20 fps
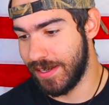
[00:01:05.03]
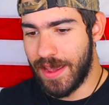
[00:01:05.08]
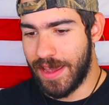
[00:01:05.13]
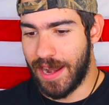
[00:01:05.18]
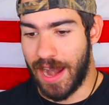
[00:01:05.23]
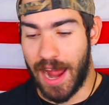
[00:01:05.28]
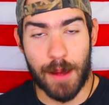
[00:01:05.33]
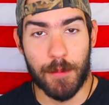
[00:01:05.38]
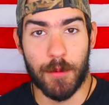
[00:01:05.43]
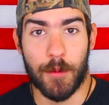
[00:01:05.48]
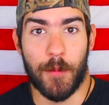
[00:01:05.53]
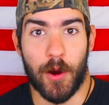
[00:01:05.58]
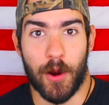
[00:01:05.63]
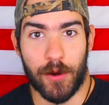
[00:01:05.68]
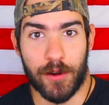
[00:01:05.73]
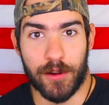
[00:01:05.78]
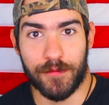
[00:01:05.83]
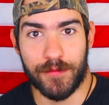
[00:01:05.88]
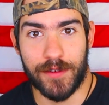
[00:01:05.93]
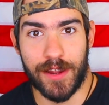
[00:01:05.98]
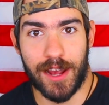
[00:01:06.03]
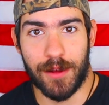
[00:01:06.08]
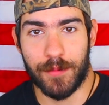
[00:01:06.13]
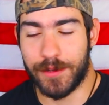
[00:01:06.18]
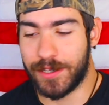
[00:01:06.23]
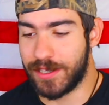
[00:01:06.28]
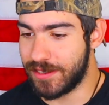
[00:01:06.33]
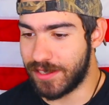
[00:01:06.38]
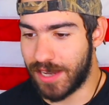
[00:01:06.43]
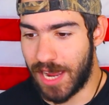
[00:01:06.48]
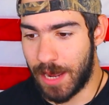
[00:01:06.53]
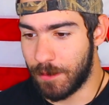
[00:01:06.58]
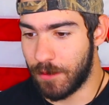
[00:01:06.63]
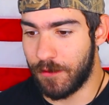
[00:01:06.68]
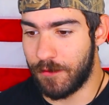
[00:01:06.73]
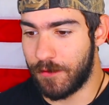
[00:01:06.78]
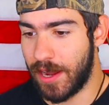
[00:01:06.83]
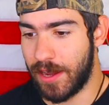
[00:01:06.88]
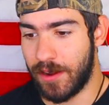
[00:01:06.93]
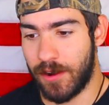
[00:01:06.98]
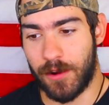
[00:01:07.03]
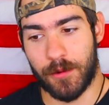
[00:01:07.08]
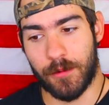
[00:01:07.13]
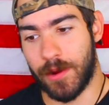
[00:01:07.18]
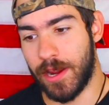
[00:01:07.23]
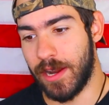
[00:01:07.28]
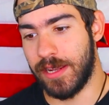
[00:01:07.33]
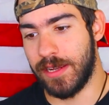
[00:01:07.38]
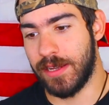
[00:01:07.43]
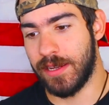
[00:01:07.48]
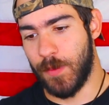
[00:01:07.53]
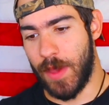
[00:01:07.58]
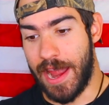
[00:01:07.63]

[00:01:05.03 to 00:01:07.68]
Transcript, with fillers: And I'm a part of now because I'm a fan already.